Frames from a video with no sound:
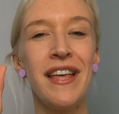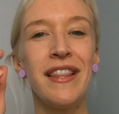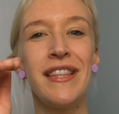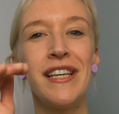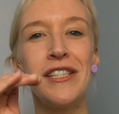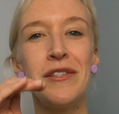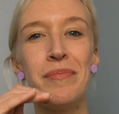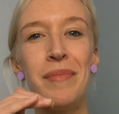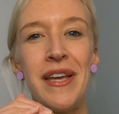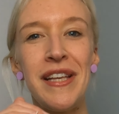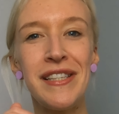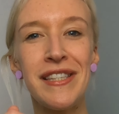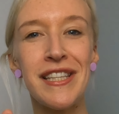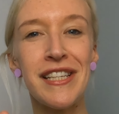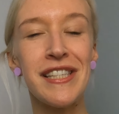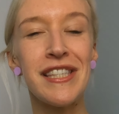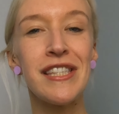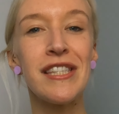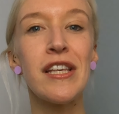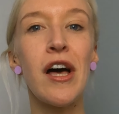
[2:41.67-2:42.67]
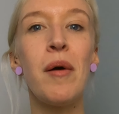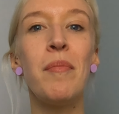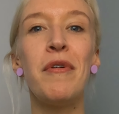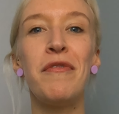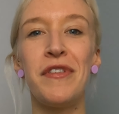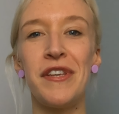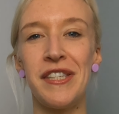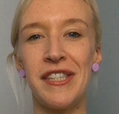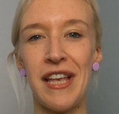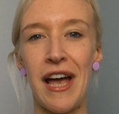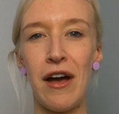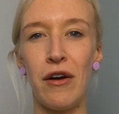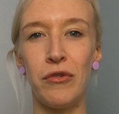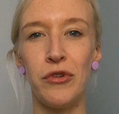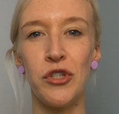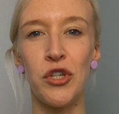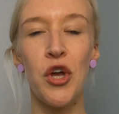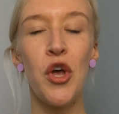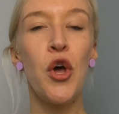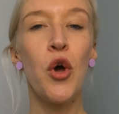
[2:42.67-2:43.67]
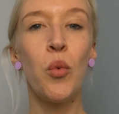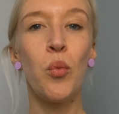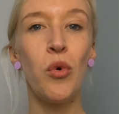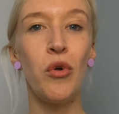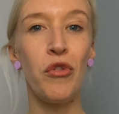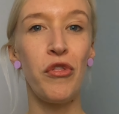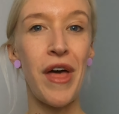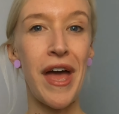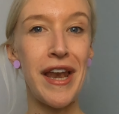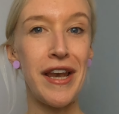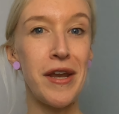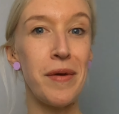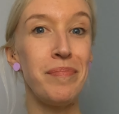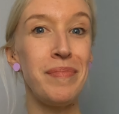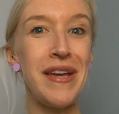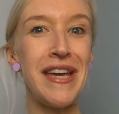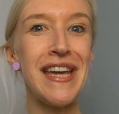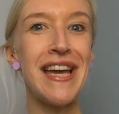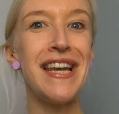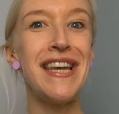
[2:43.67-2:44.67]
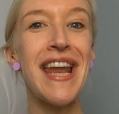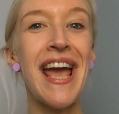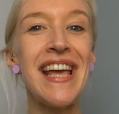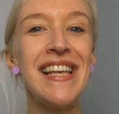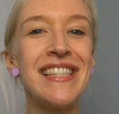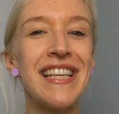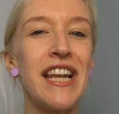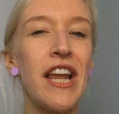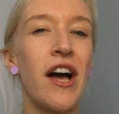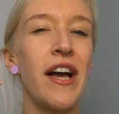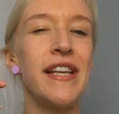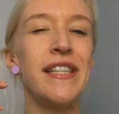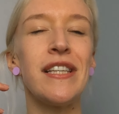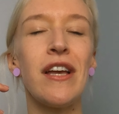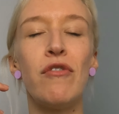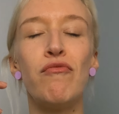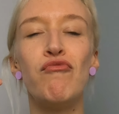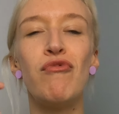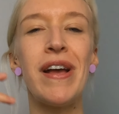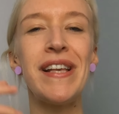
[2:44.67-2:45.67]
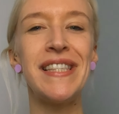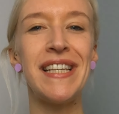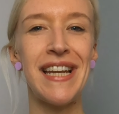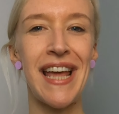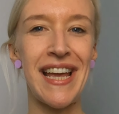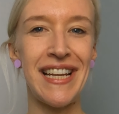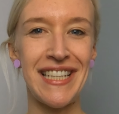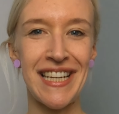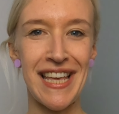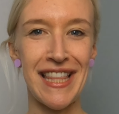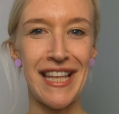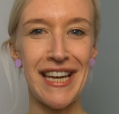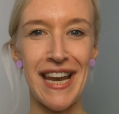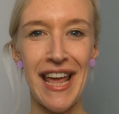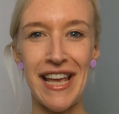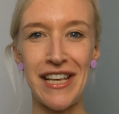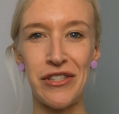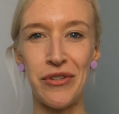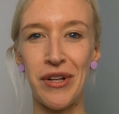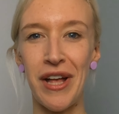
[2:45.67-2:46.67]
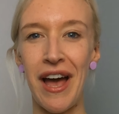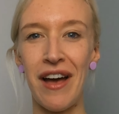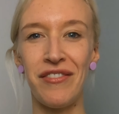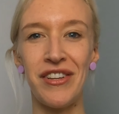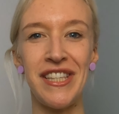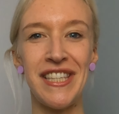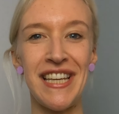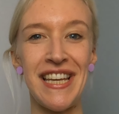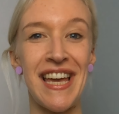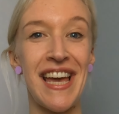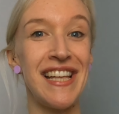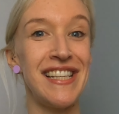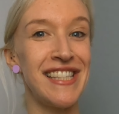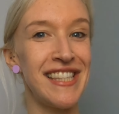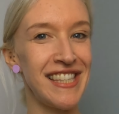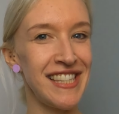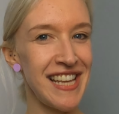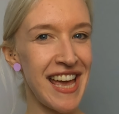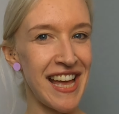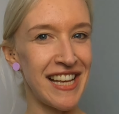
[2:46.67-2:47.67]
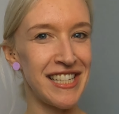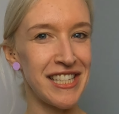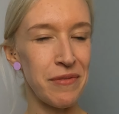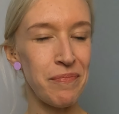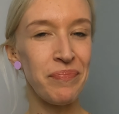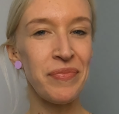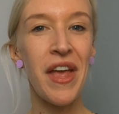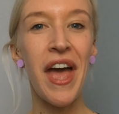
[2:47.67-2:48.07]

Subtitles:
this means that some of the sound will then be nasalized and resonate in the nasal cavity instead.